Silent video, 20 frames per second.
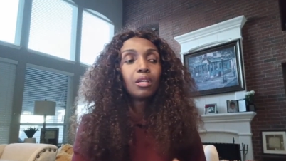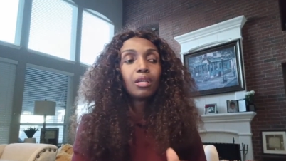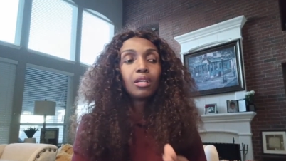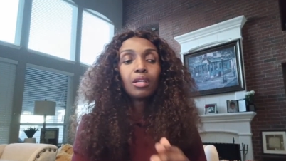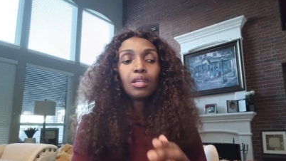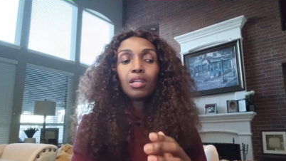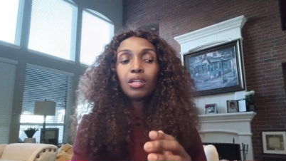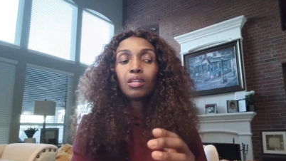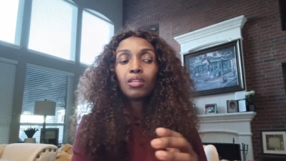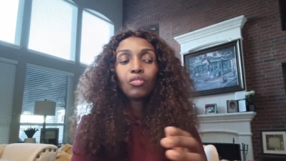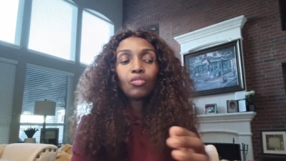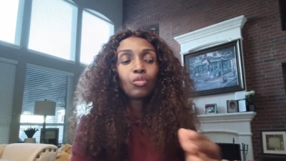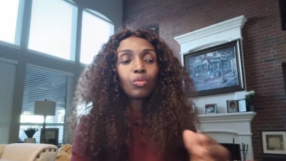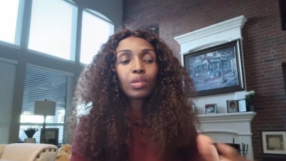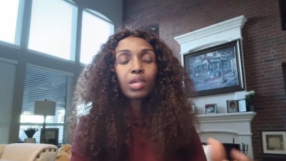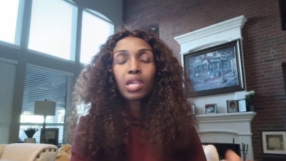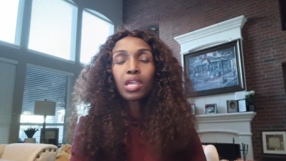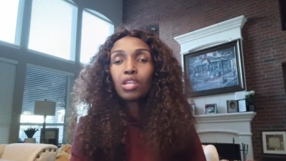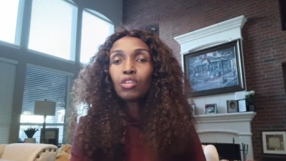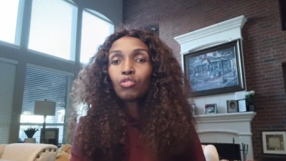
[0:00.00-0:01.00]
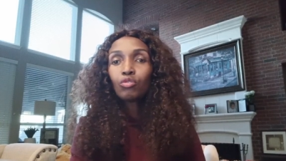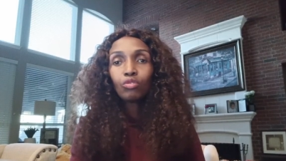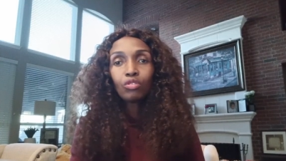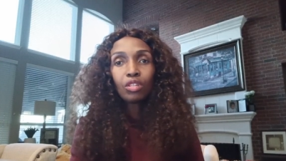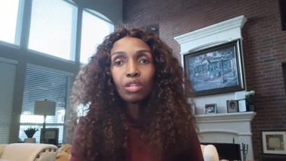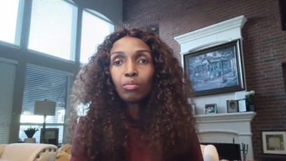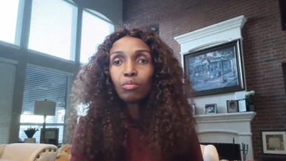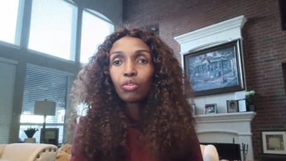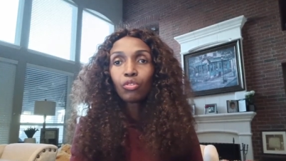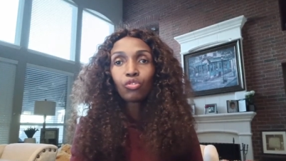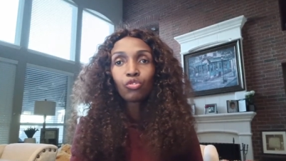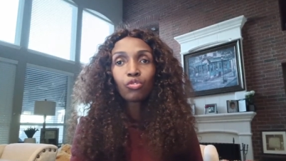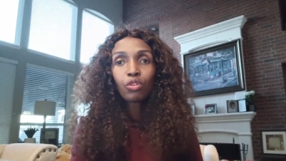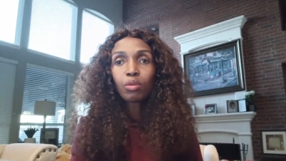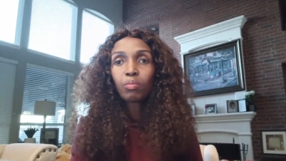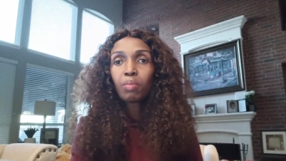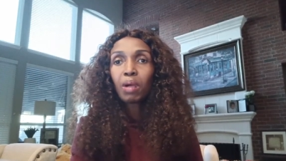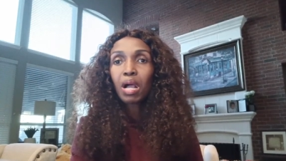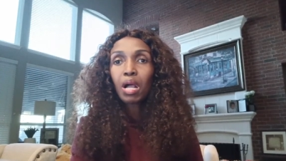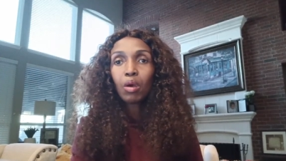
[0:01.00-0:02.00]
It is okay to demonstrate
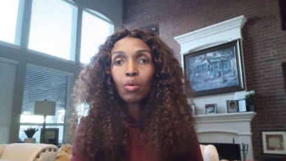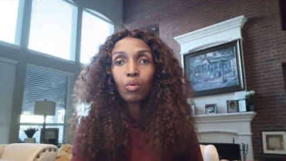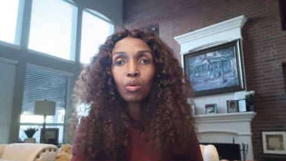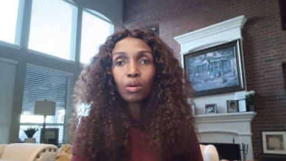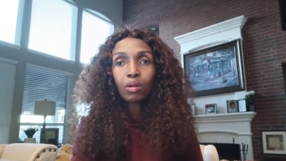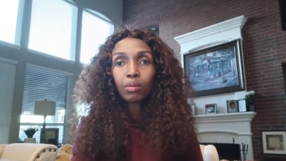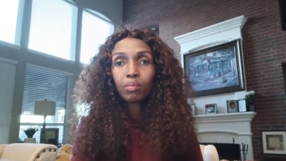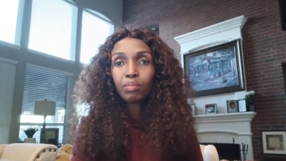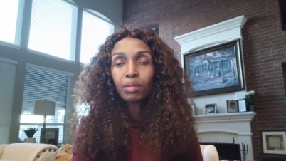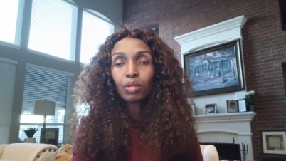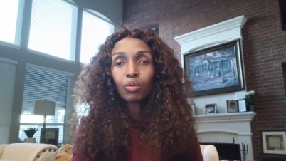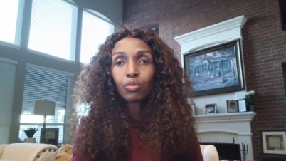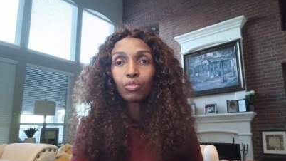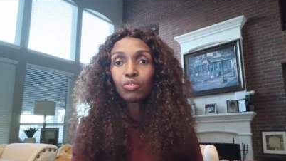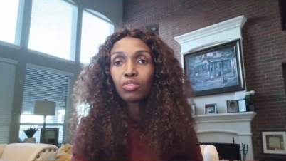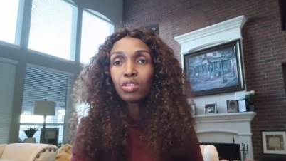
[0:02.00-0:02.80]
power because,